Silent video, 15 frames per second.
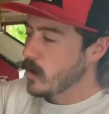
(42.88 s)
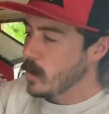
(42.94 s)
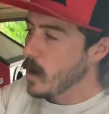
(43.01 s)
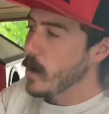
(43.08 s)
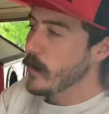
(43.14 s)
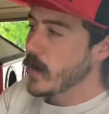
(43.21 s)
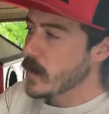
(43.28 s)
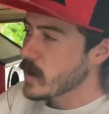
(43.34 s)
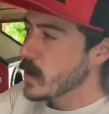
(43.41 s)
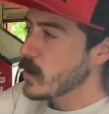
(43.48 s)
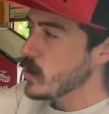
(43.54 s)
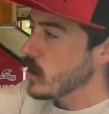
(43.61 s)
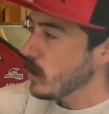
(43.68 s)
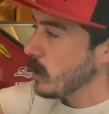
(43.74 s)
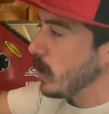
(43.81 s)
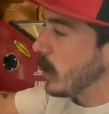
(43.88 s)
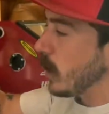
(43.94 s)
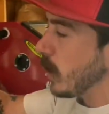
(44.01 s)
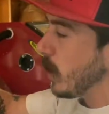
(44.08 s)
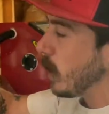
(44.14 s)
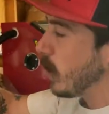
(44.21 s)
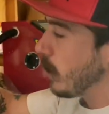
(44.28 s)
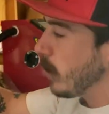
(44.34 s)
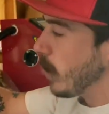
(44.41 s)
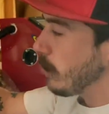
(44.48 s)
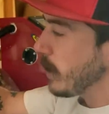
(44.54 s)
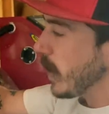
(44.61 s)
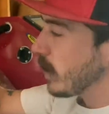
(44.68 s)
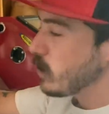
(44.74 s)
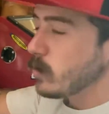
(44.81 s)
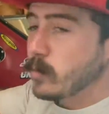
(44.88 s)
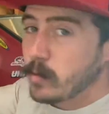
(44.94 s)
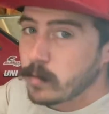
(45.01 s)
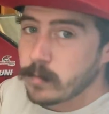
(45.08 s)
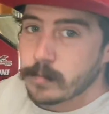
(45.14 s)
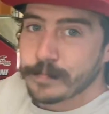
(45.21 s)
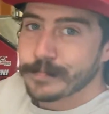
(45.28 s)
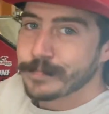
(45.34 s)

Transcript: you know, they send you a manual.